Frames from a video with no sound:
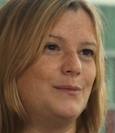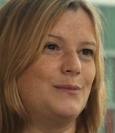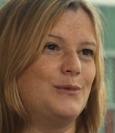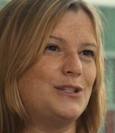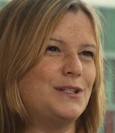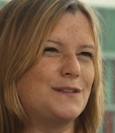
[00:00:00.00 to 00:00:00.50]

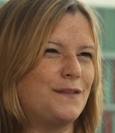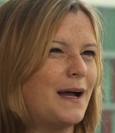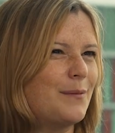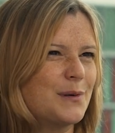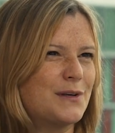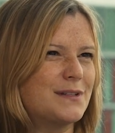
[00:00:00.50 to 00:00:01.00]
Which is
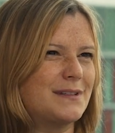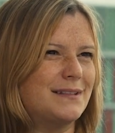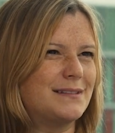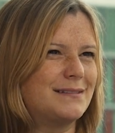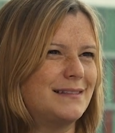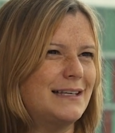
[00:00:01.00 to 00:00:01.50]
fab because
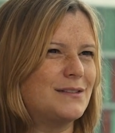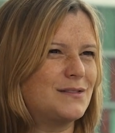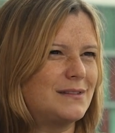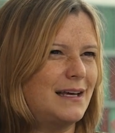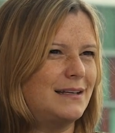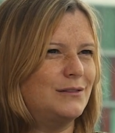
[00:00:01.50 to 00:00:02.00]
it's
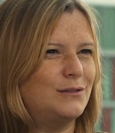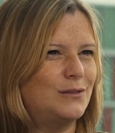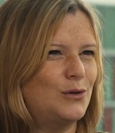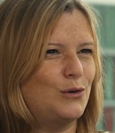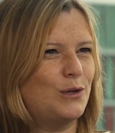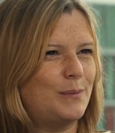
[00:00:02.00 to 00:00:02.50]
then
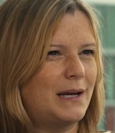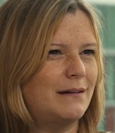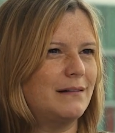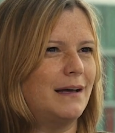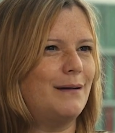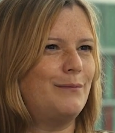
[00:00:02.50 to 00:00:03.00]
all
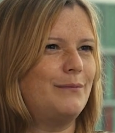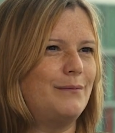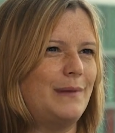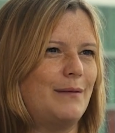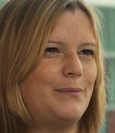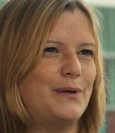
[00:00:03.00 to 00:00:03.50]
about
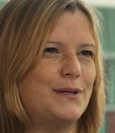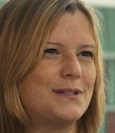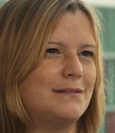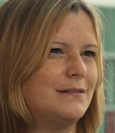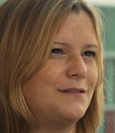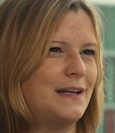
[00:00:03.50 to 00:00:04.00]
that
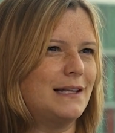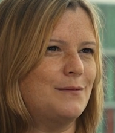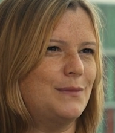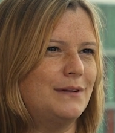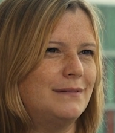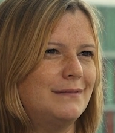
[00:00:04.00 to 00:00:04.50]
personal
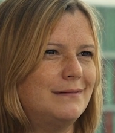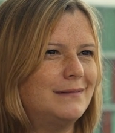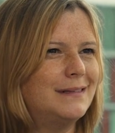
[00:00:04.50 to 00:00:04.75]
development,